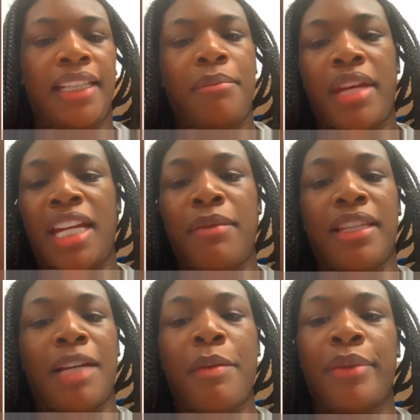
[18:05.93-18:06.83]
Man, there be a
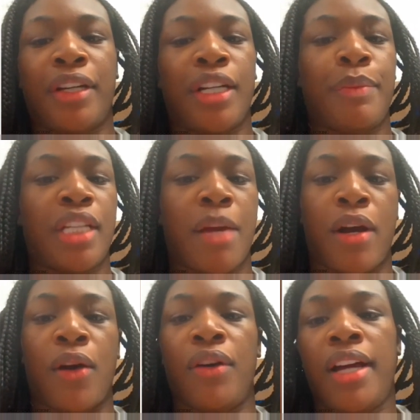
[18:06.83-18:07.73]
lot of people on here be talking
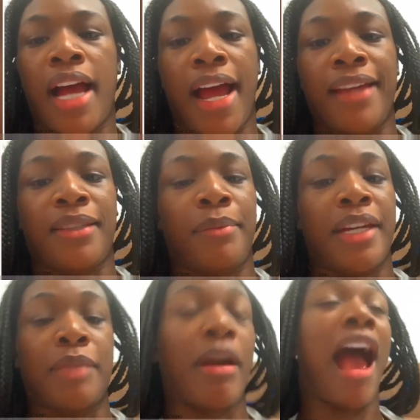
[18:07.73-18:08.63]
about I ain't the
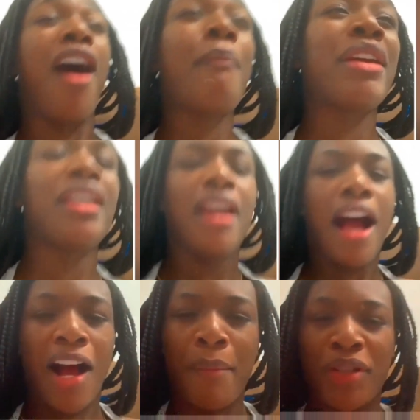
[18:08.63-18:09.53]
best, but I don't be